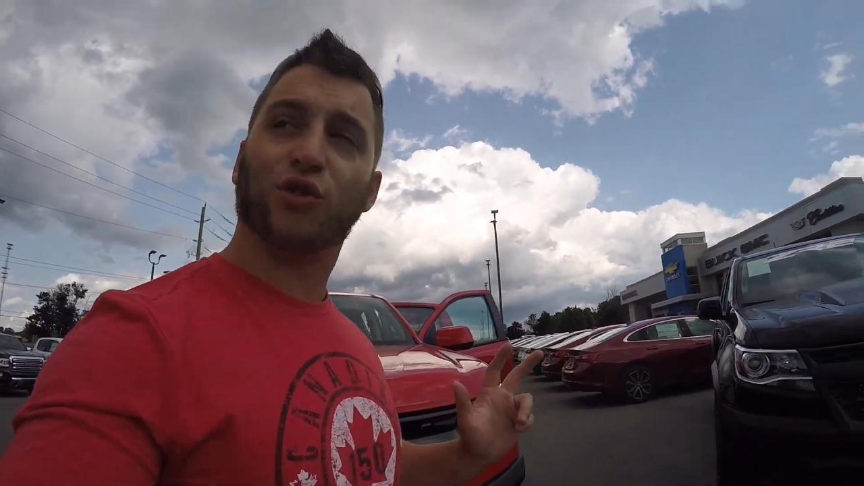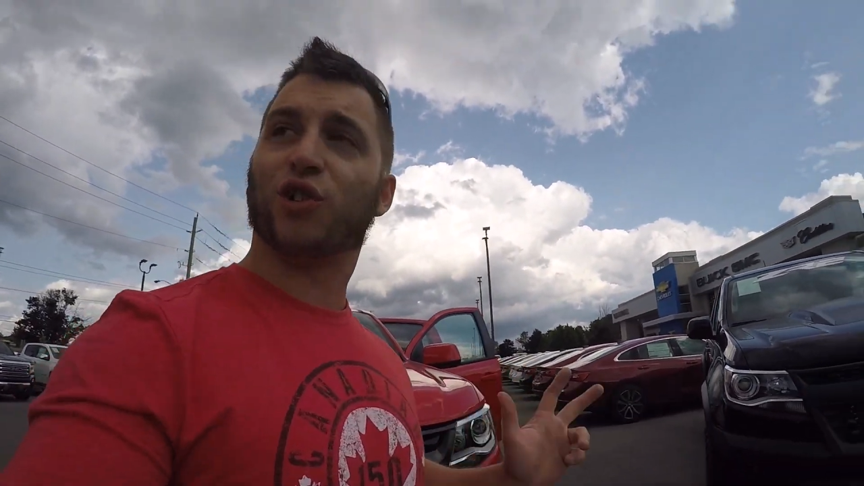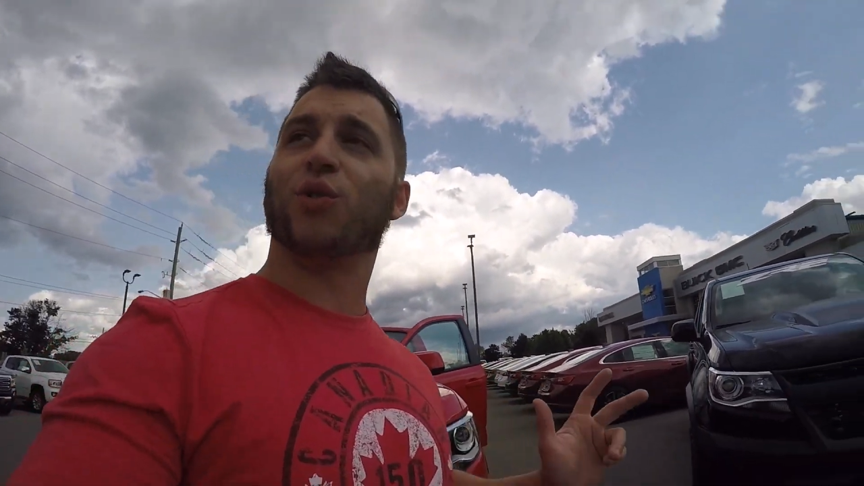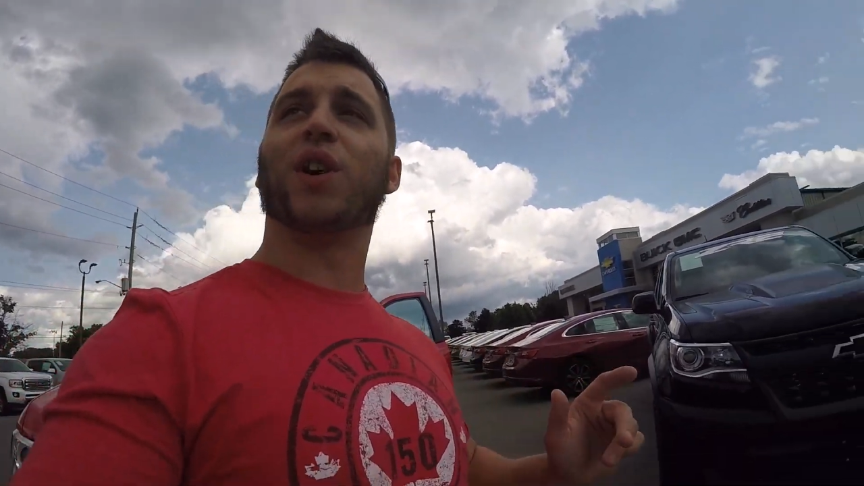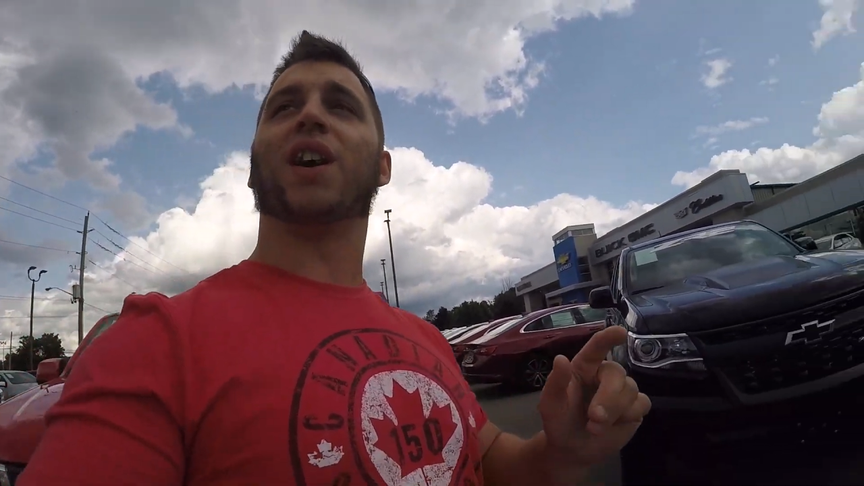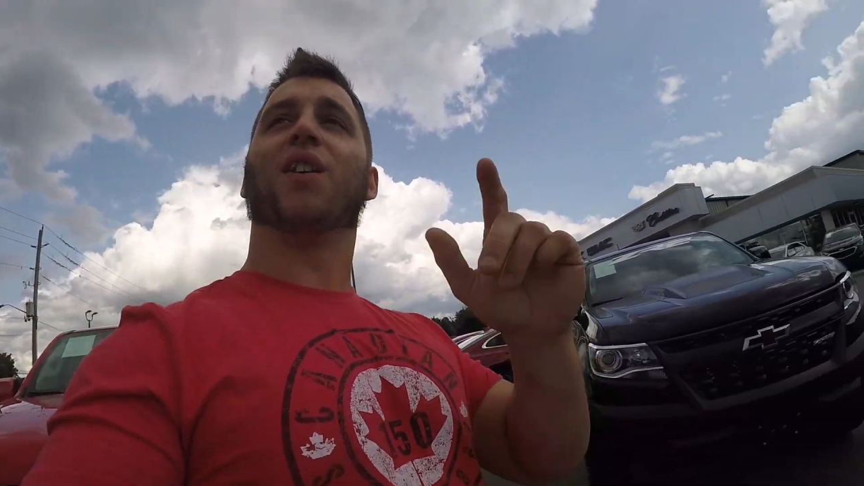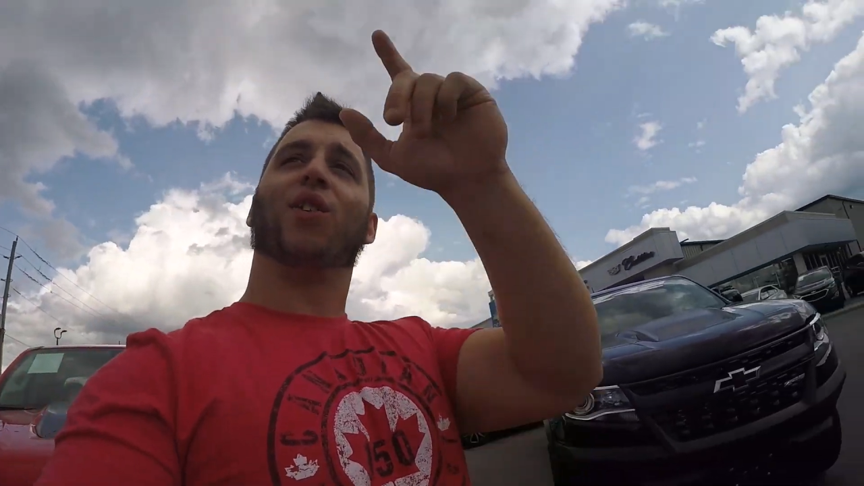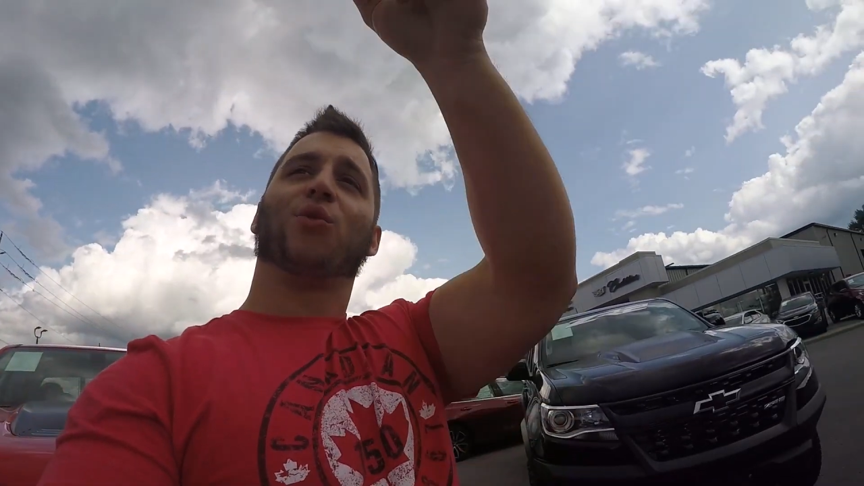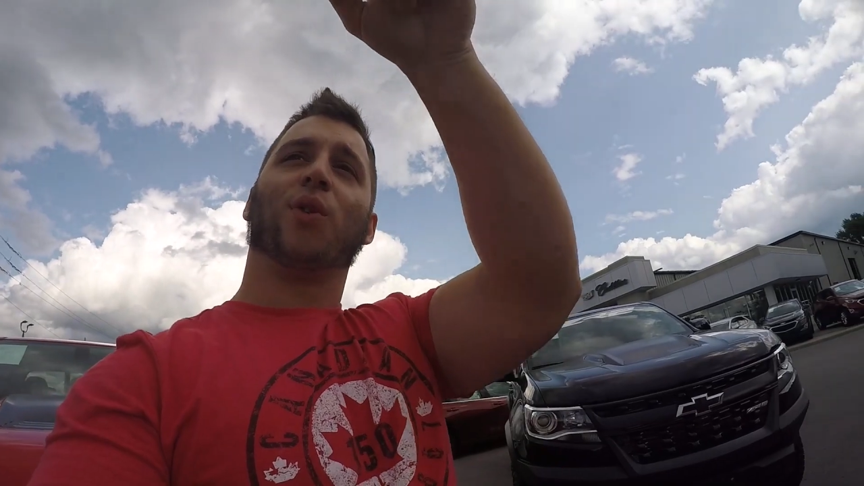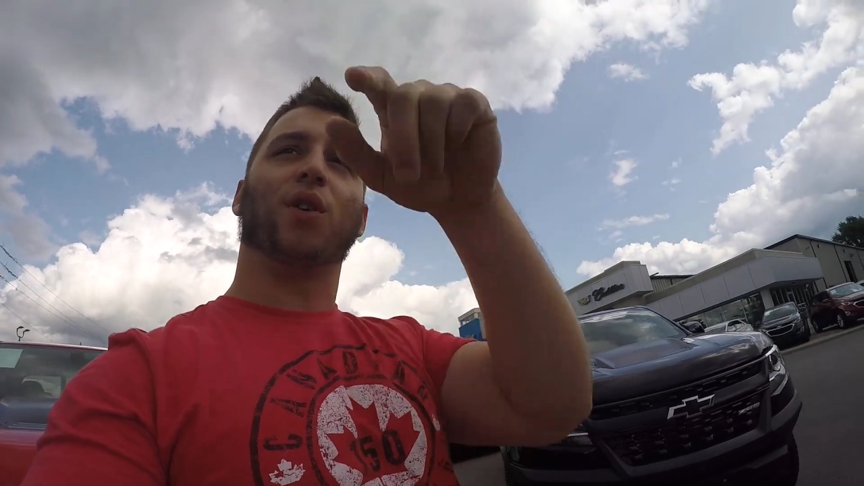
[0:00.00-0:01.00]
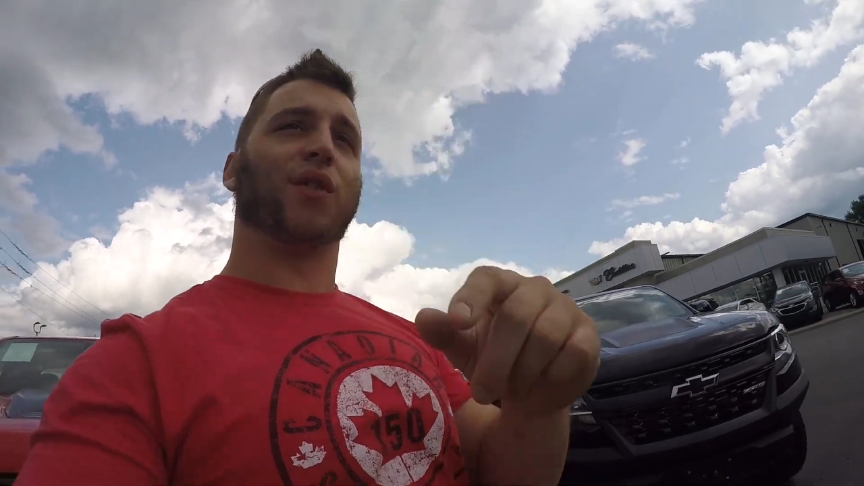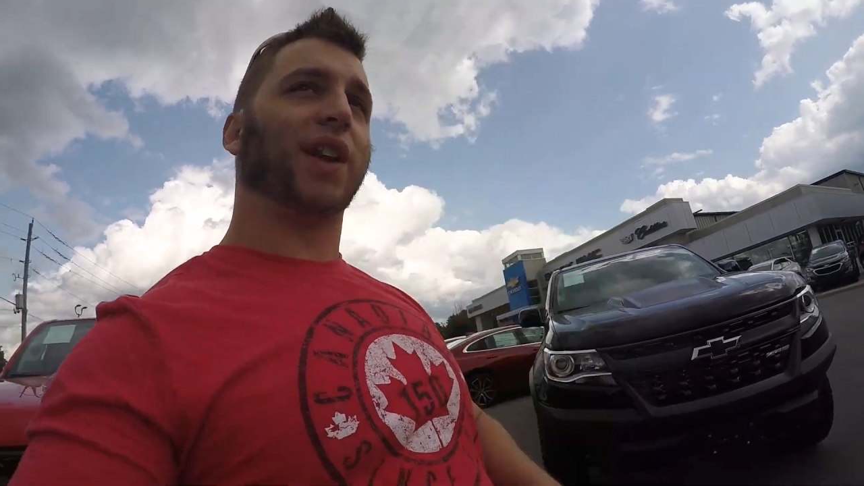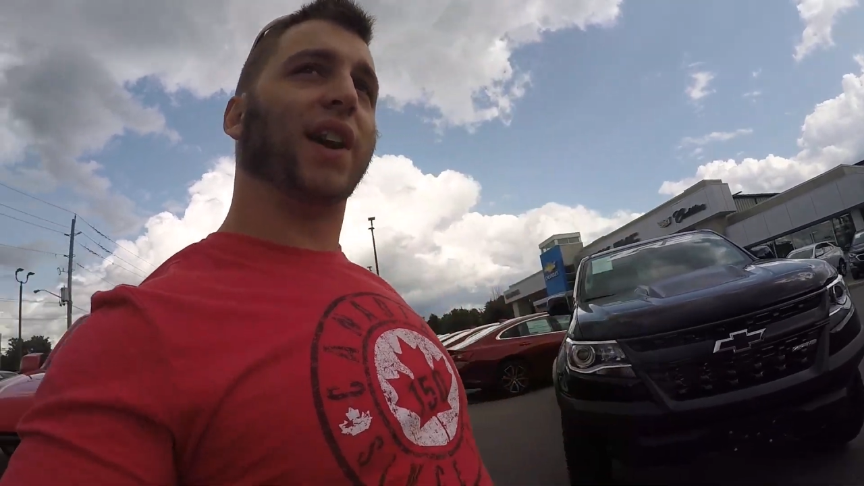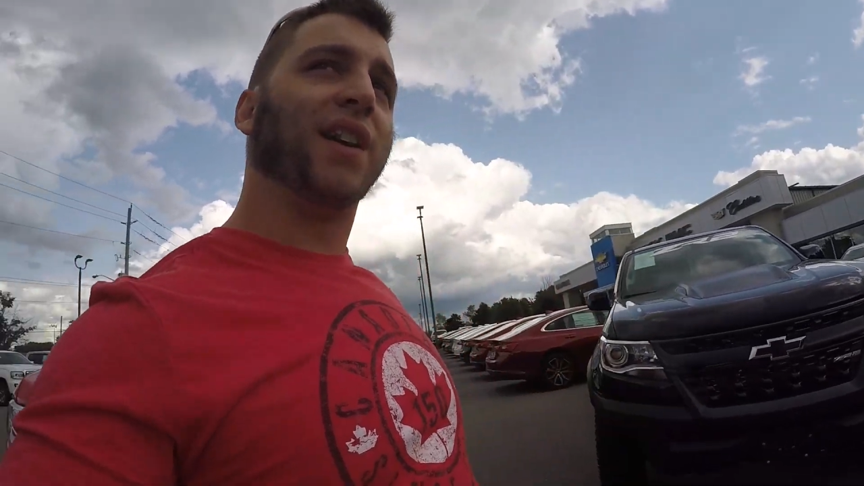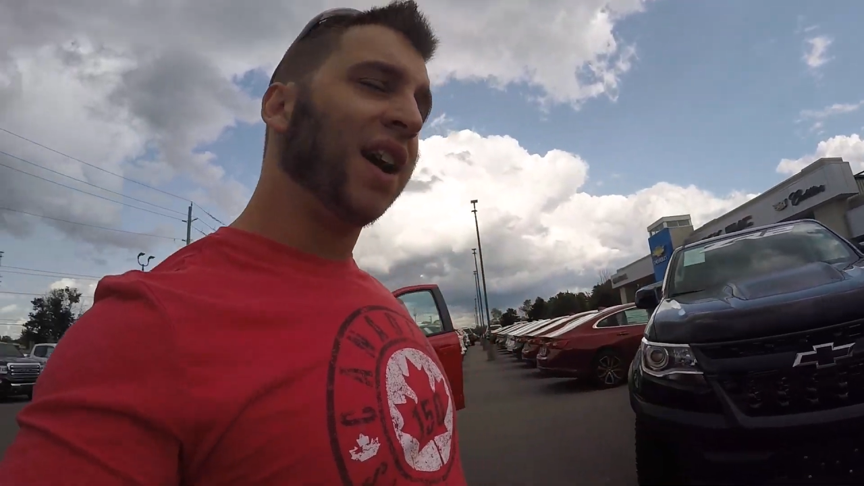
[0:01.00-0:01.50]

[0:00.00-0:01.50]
There's two here and there's one over there.